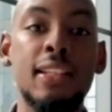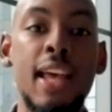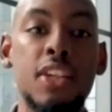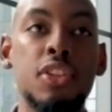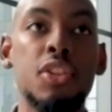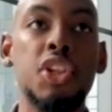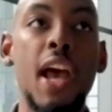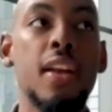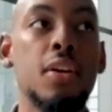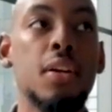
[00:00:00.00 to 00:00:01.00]
constantly likes
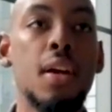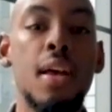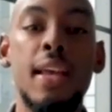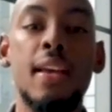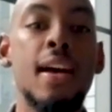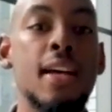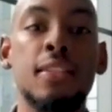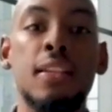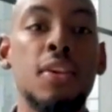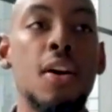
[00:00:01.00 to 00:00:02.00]
to chatter, it
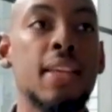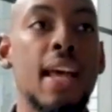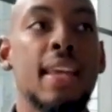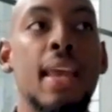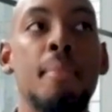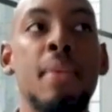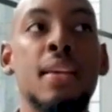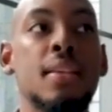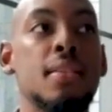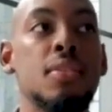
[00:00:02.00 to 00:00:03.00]
constantly talks, I
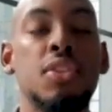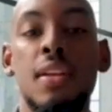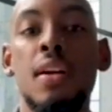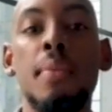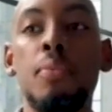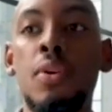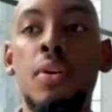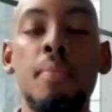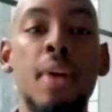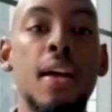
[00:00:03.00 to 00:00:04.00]
can't make it shut
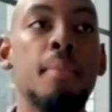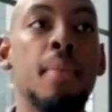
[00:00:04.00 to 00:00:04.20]
up. Well,